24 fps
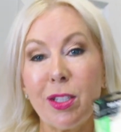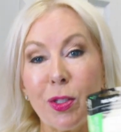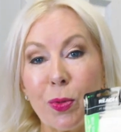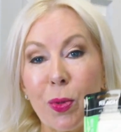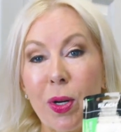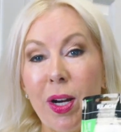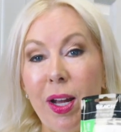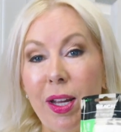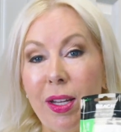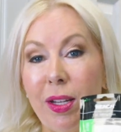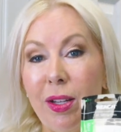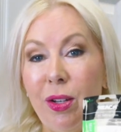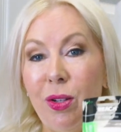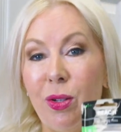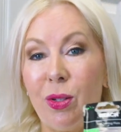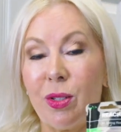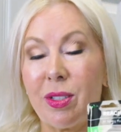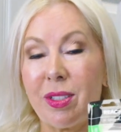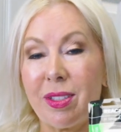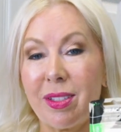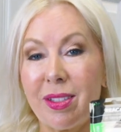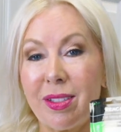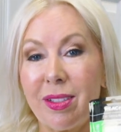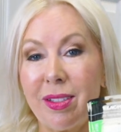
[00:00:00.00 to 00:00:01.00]
is what I
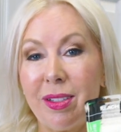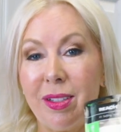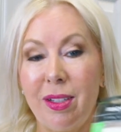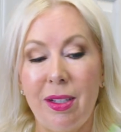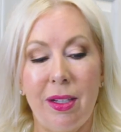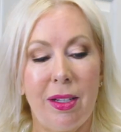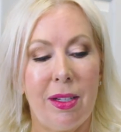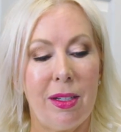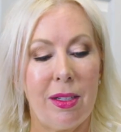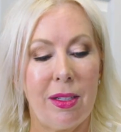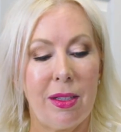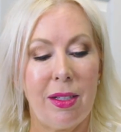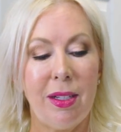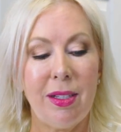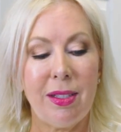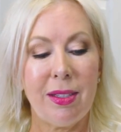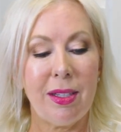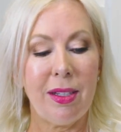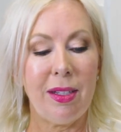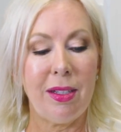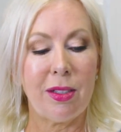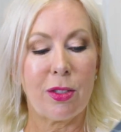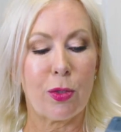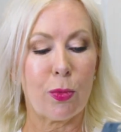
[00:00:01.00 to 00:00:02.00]
use. This
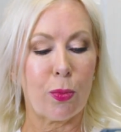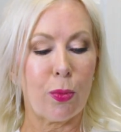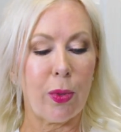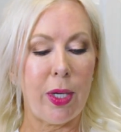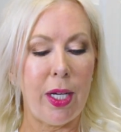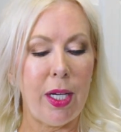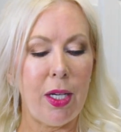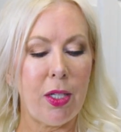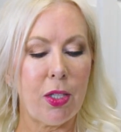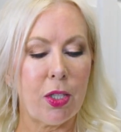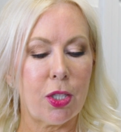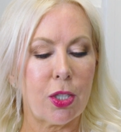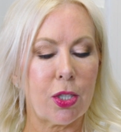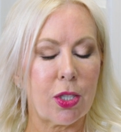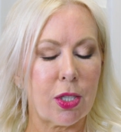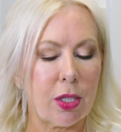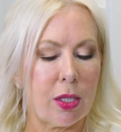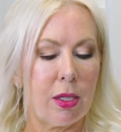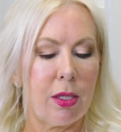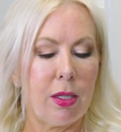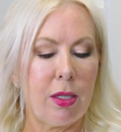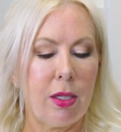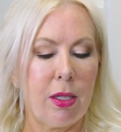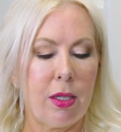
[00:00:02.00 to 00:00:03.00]
is Reach
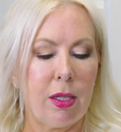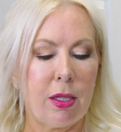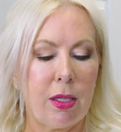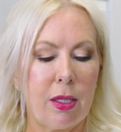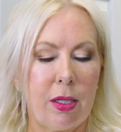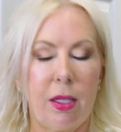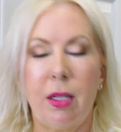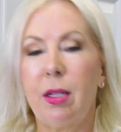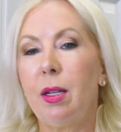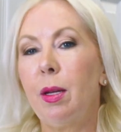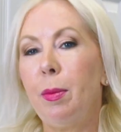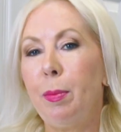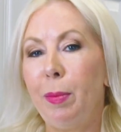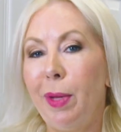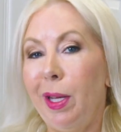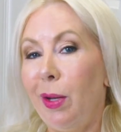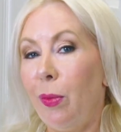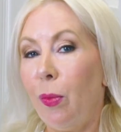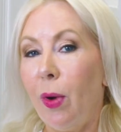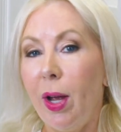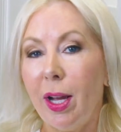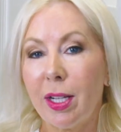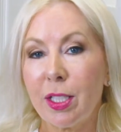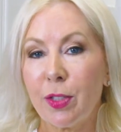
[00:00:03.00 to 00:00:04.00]

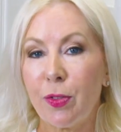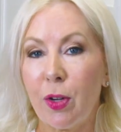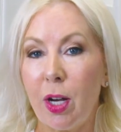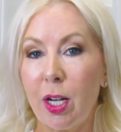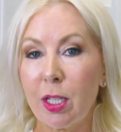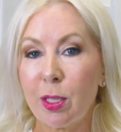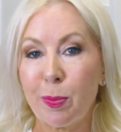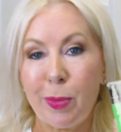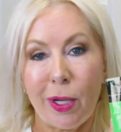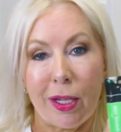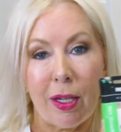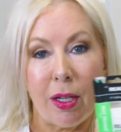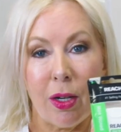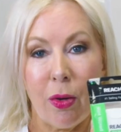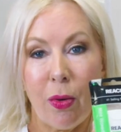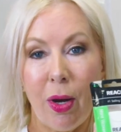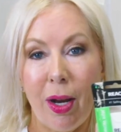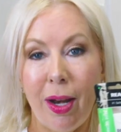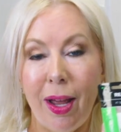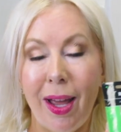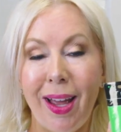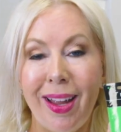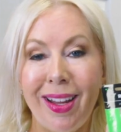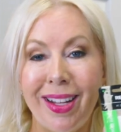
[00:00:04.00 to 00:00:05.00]
mint wax floss, but you know
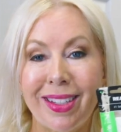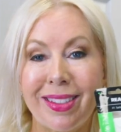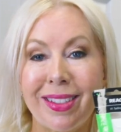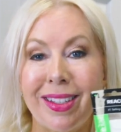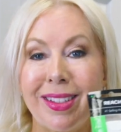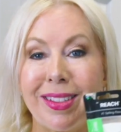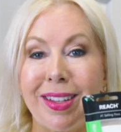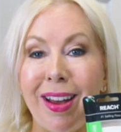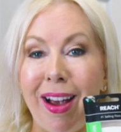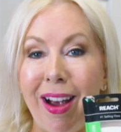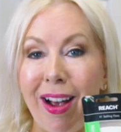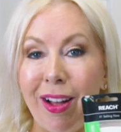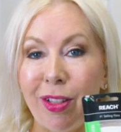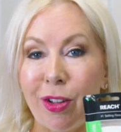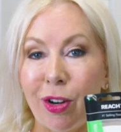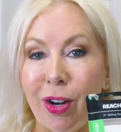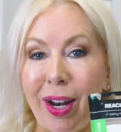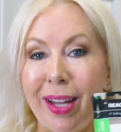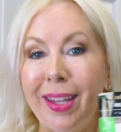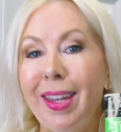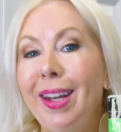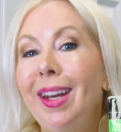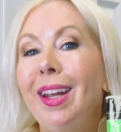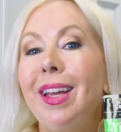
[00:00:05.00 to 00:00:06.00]
what? It's $1.
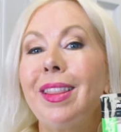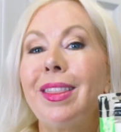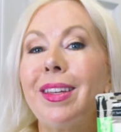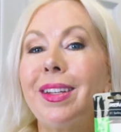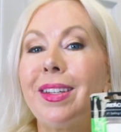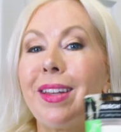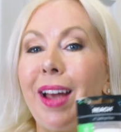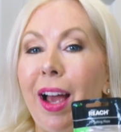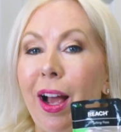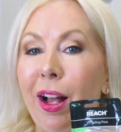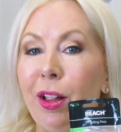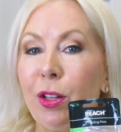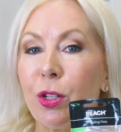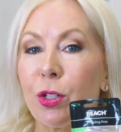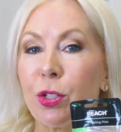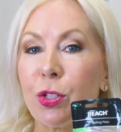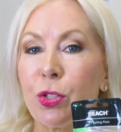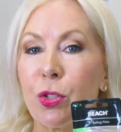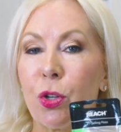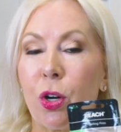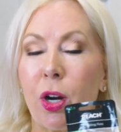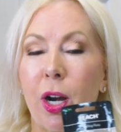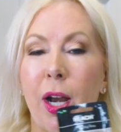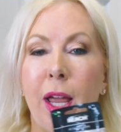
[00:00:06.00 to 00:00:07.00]
I get it at the dollar
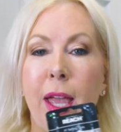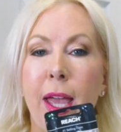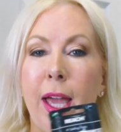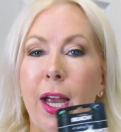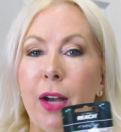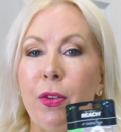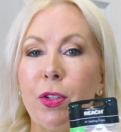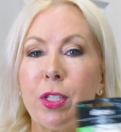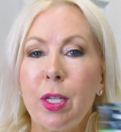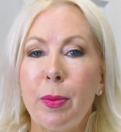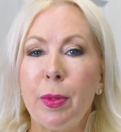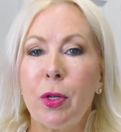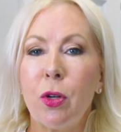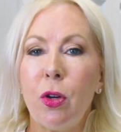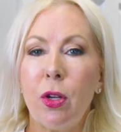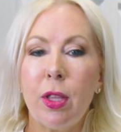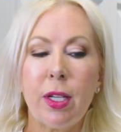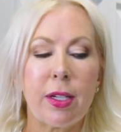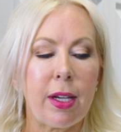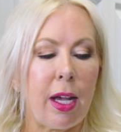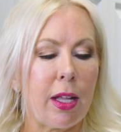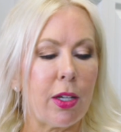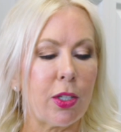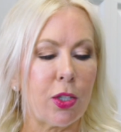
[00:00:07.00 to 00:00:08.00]
store. Every time I go to
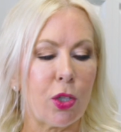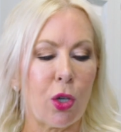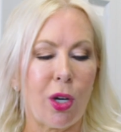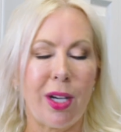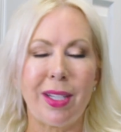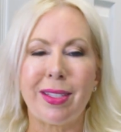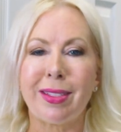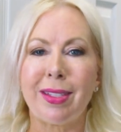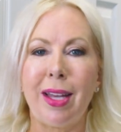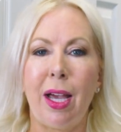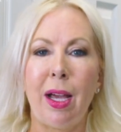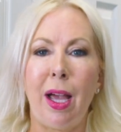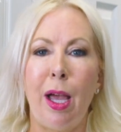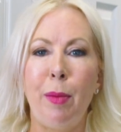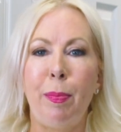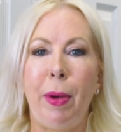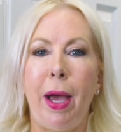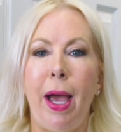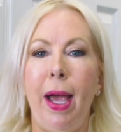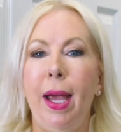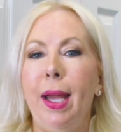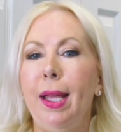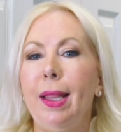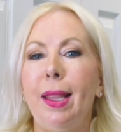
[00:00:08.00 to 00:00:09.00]
the dollar store, I
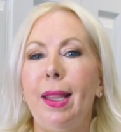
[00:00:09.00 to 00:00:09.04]
buy